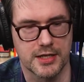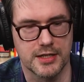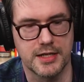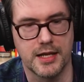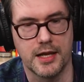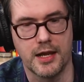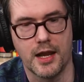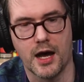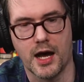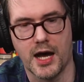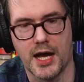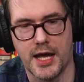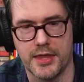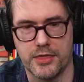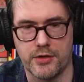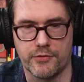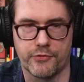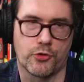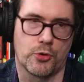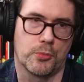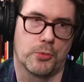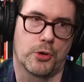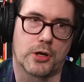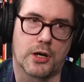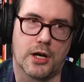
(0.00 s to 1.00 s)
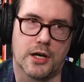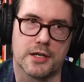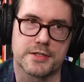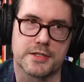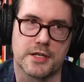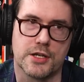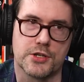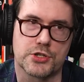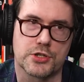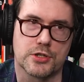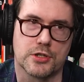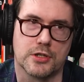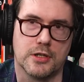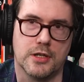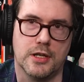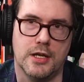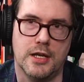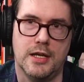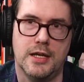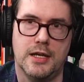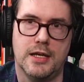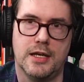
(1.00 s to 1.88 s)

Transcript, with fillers: of deny the formal causation